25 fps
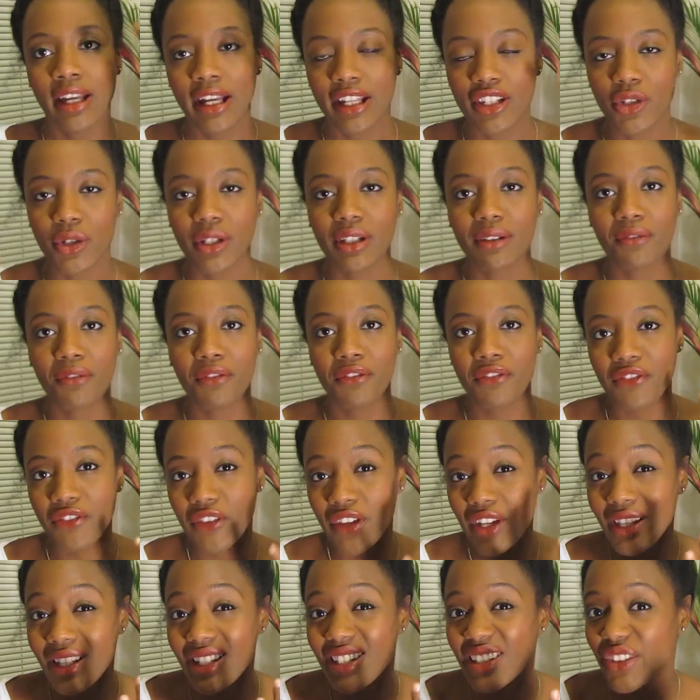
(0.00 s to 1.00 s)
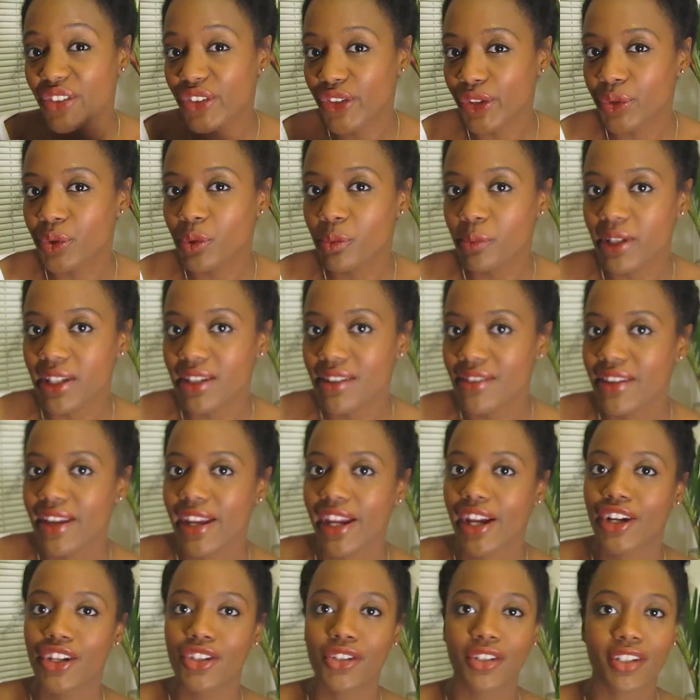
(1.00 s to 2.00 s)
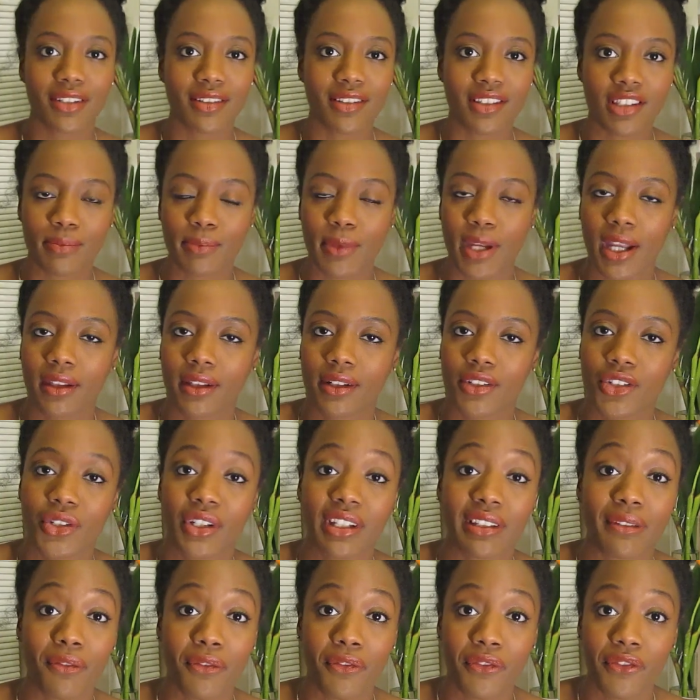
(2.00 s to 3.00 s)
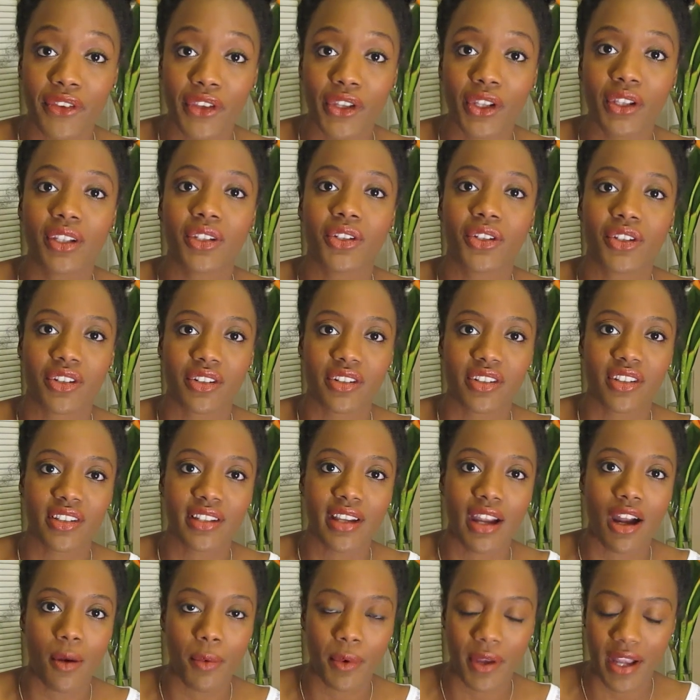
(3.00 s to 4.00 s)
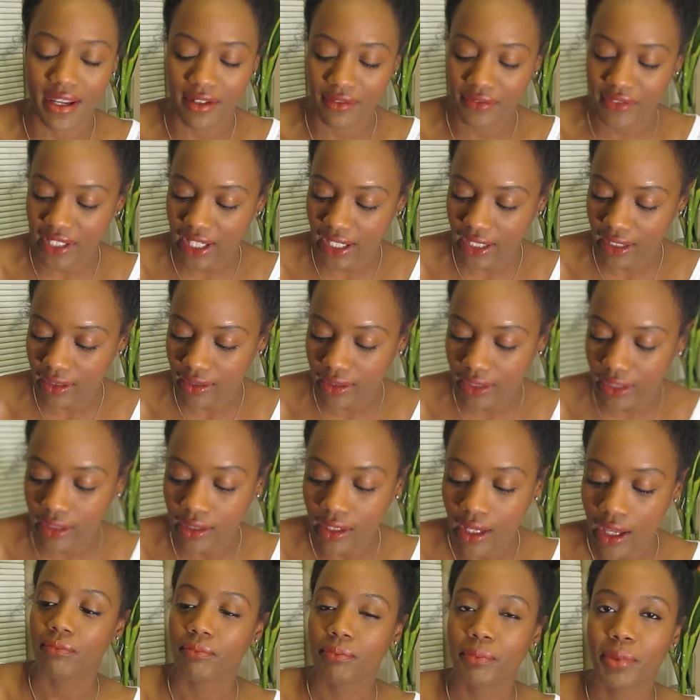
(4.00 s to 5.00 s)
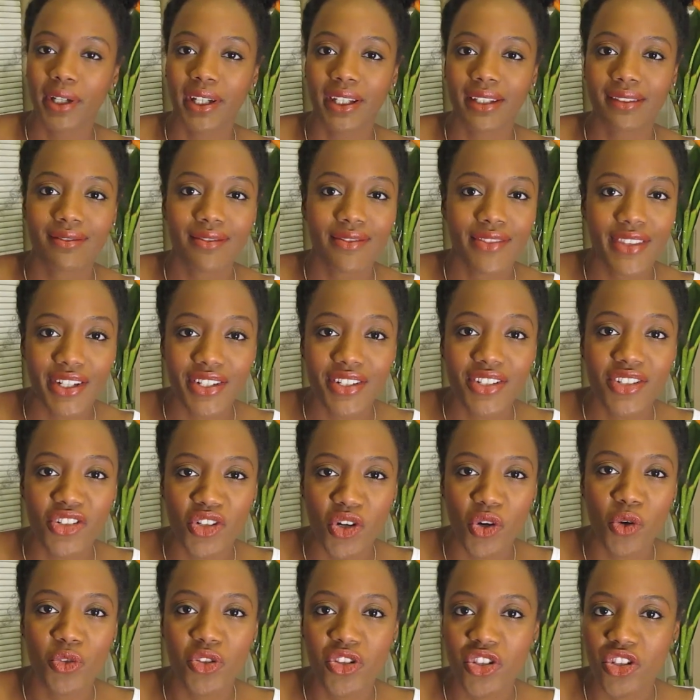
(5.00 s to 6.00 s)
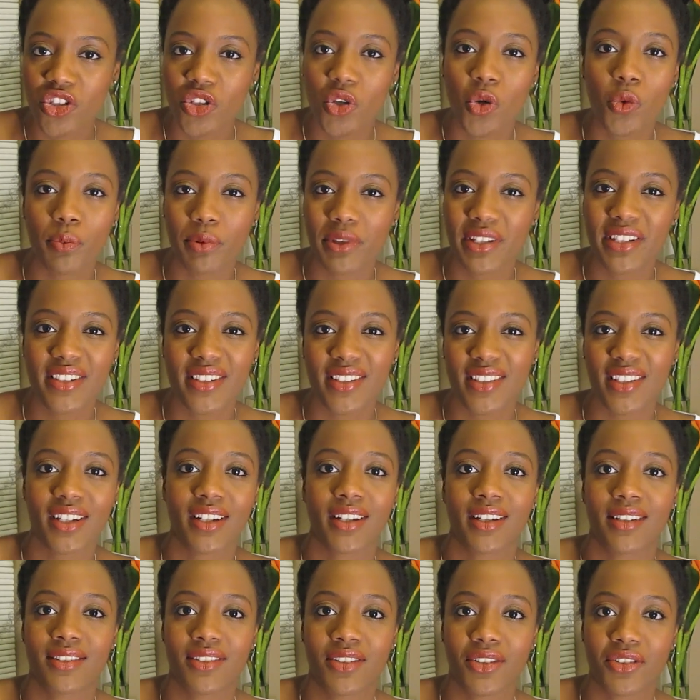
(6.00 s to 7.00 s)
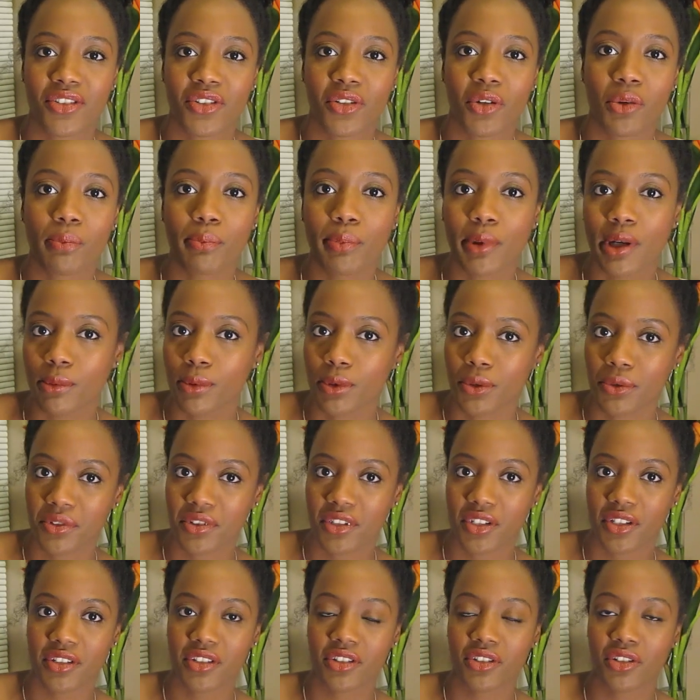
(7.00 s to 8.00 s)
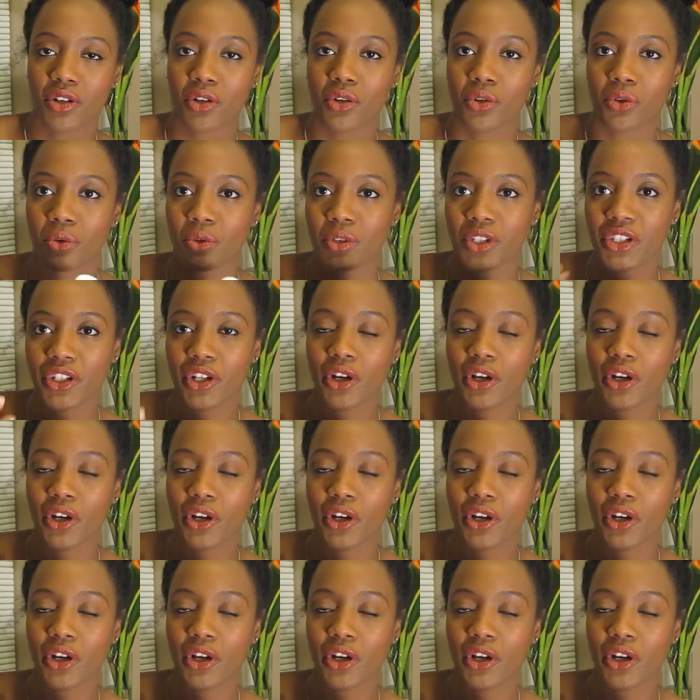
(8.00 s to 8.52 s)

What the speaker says: and you can feel it a little bit in the hair, you can smell it, you can feel it on your scalp kind of tingling, but there's no soapy suds, there's no bubbles, there's no,